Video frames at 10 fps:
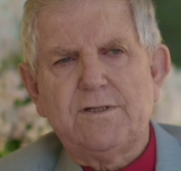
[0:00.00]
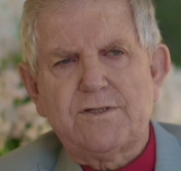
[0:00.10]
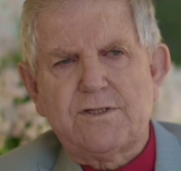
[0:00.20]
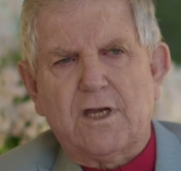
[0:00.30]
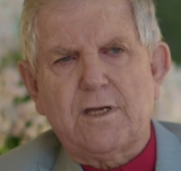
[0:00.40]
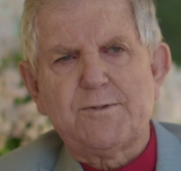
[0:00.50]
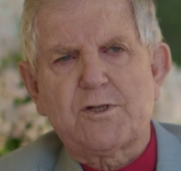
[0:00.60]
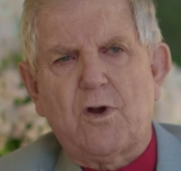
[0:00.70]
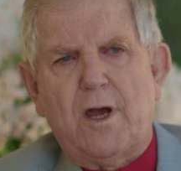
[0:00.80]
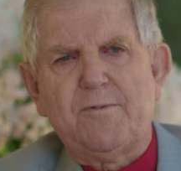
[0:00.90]

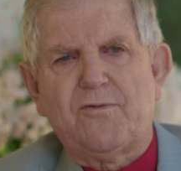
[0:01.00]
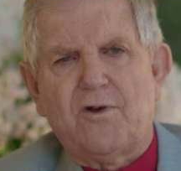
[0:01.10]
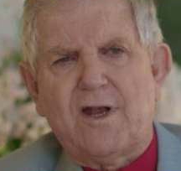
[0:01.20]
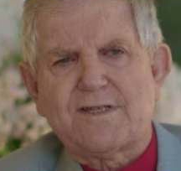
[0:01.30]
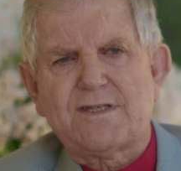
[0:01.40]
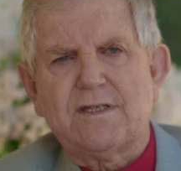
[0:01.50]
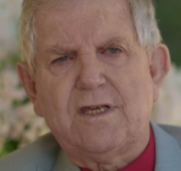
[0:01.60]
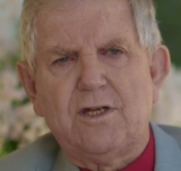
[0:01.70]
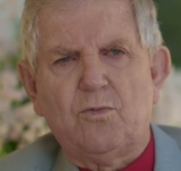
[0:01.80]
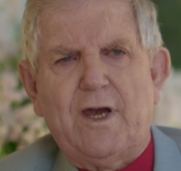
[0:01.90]
circumscribed for us
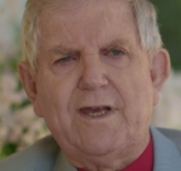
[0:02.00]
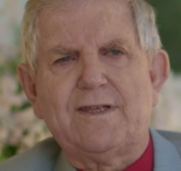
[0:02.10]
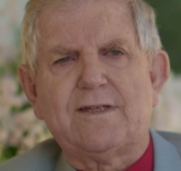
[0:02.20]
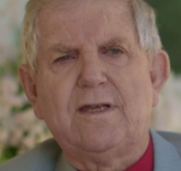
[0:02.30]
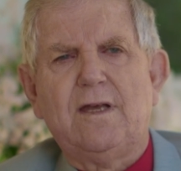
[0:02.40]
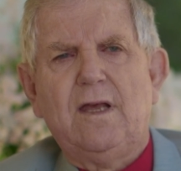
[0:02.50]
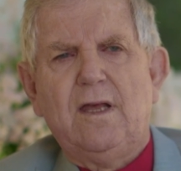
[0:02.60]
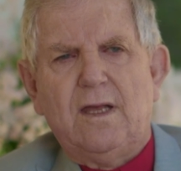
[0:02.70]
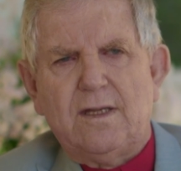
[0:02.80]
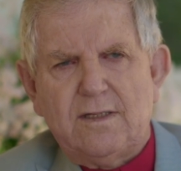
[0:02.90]
in a way that
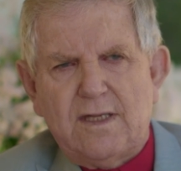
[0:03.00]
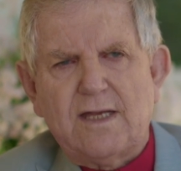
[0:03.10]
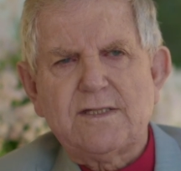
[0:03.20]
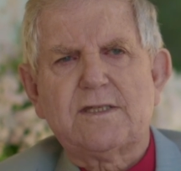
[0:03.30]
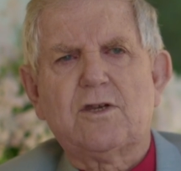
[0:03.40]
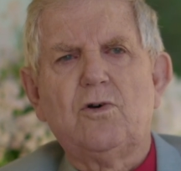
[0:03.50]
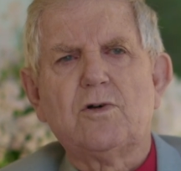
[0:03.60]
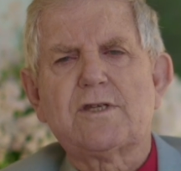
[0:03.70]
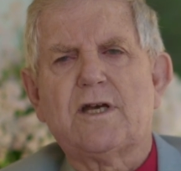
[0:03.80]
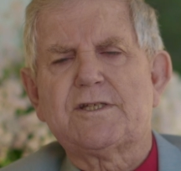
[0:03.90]
does
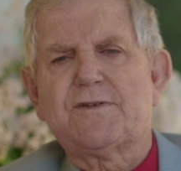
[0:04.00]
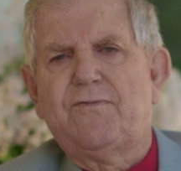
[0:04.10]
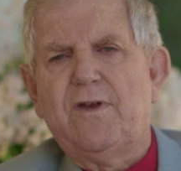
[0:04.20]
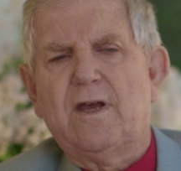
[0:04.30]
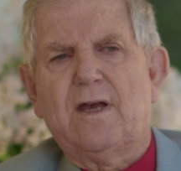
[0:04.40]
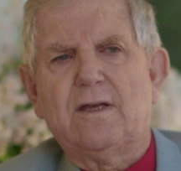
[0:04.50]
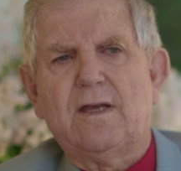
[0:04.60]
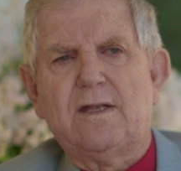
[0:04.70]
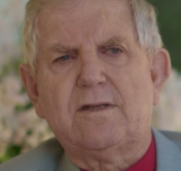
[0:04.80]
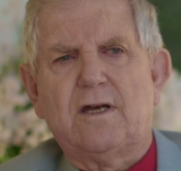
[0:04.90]
cause us fear
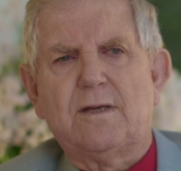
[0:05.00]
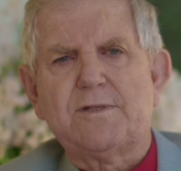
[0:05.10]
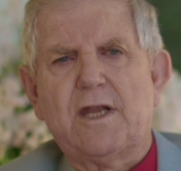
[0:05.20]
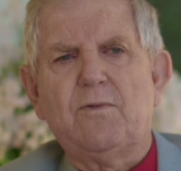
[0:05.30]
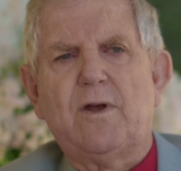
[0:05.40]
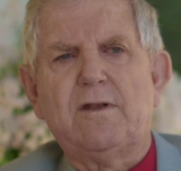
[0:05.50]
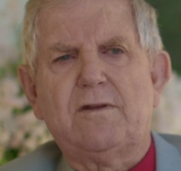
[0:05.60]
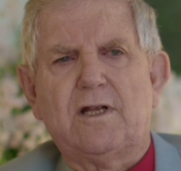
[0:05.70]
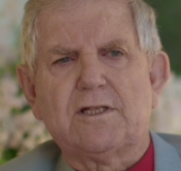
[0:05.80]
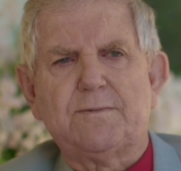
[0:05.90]
at times. Anyone who
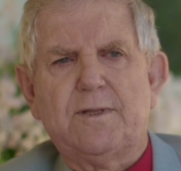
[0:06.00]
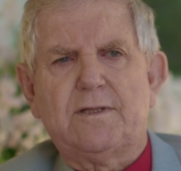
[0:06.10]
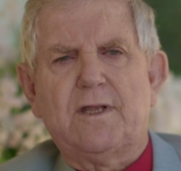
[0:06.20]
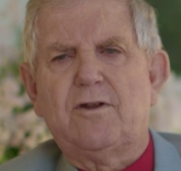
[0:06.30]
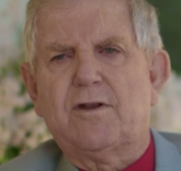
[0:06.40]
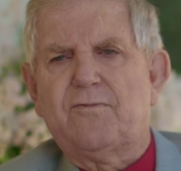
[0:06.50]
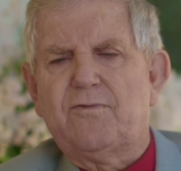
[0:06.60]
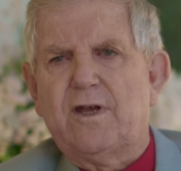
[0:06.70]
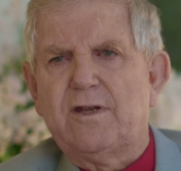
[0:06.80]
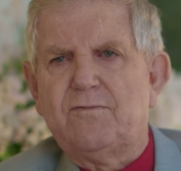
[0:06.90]
tells me that they're not
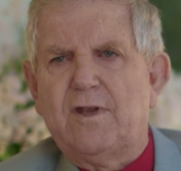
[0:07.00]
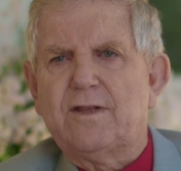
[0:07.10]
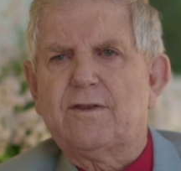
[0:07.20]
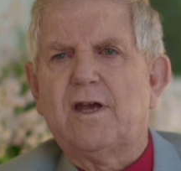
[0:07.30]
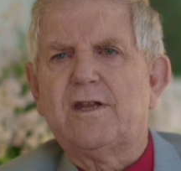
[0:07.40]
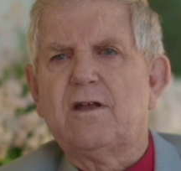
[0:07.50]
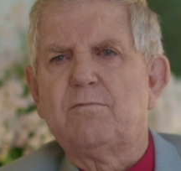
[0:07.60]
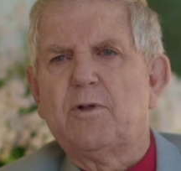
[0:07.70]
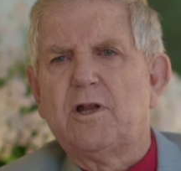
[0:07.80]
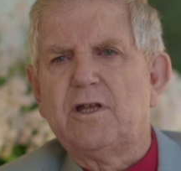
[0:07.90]
afraid of death, I
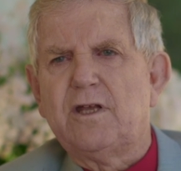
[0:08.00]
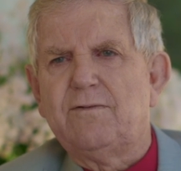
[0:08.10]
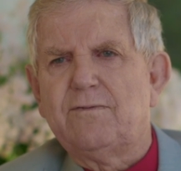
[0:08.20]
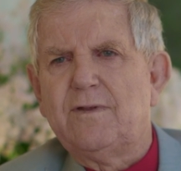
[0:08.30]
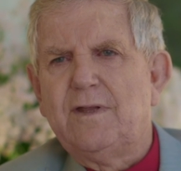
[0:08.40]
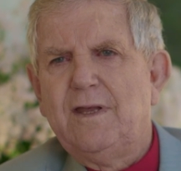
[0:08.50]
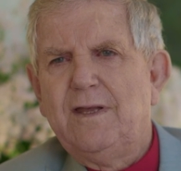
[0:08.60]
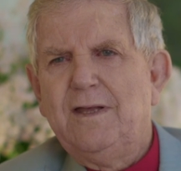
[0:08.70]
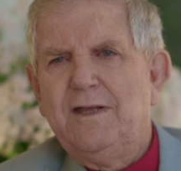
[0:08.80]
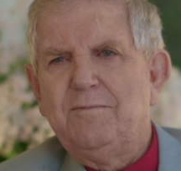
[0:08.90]
don't believe,
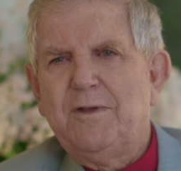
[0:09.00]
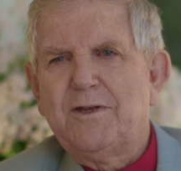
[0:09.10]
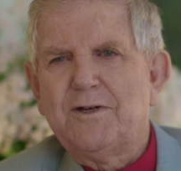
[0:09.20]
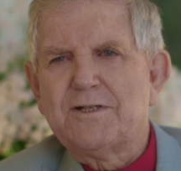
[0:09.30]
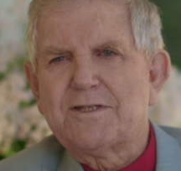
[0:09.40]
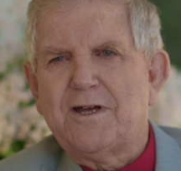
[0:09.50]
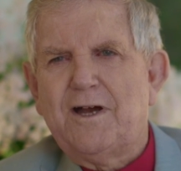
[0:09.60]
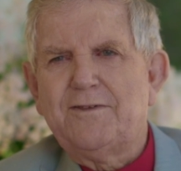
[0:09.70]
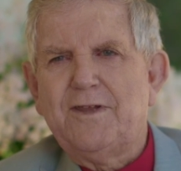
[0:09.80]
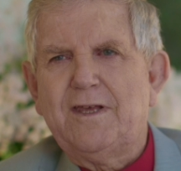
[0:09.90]
because
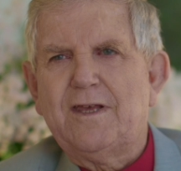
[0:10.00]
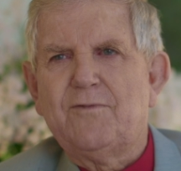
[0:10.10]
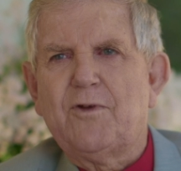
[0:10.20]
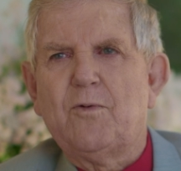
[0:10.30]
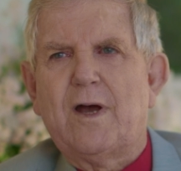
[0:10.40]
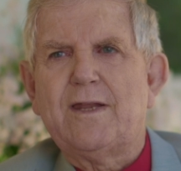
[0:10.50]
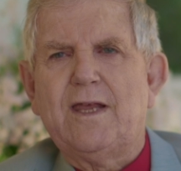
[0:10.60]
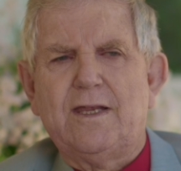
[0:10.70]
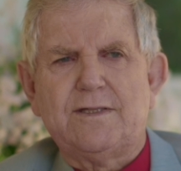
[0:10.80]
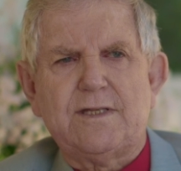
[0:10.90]
I think everyone
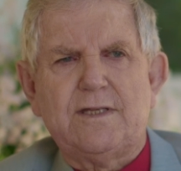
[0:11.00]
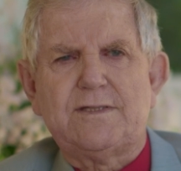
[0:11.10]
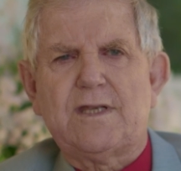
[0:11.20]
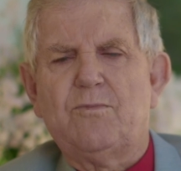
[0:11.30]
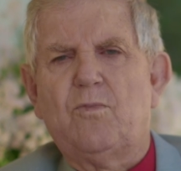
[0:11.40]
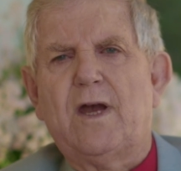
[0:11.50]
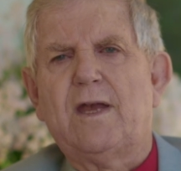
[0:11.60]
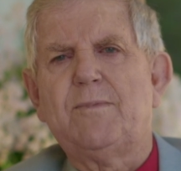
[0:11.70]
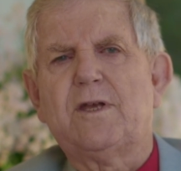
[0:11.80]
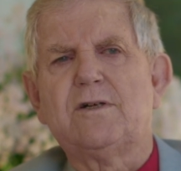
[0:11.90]
is in some
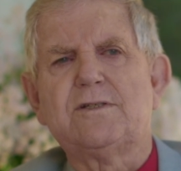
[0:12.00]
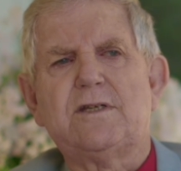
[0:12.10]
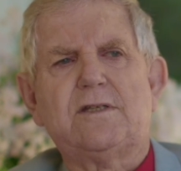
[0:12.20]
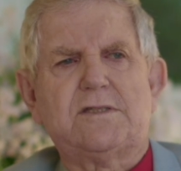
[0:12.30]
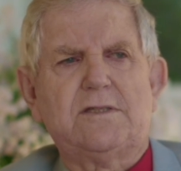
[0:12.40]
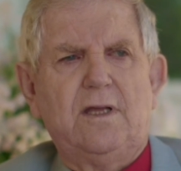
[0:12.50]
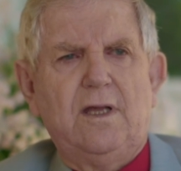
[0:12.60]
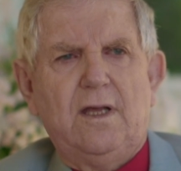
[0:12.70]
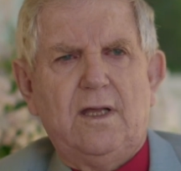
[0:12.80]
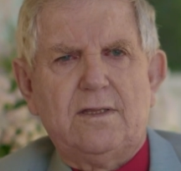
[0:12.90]
way, because it's
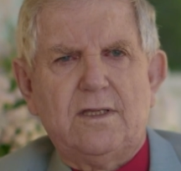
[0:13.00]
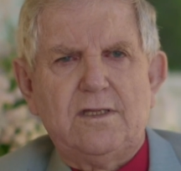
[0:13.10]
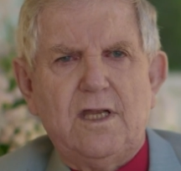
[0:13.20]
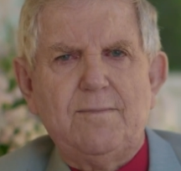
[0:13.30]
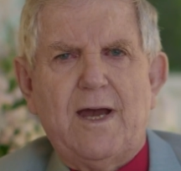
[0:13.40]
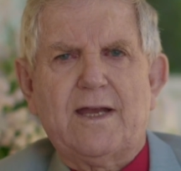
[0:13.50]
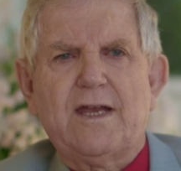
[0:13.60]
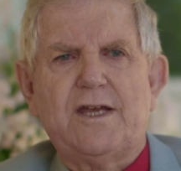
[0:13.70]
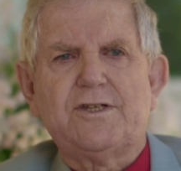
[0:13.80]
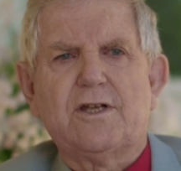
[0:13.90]
the
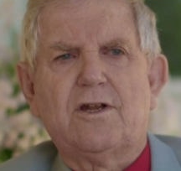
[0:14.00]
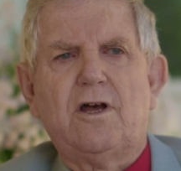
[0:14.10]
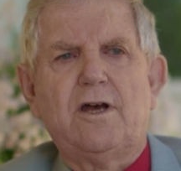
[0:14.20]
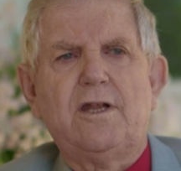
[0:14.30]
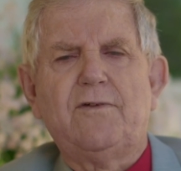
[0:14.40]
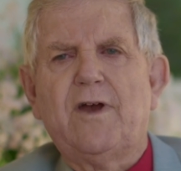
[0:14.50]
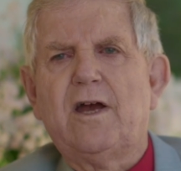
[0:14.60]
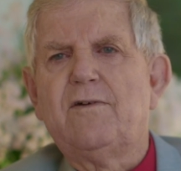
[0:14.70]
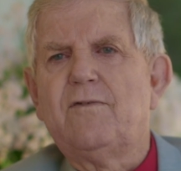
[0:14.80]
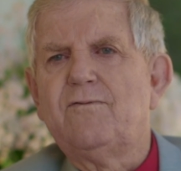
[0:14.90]
demarcation line of our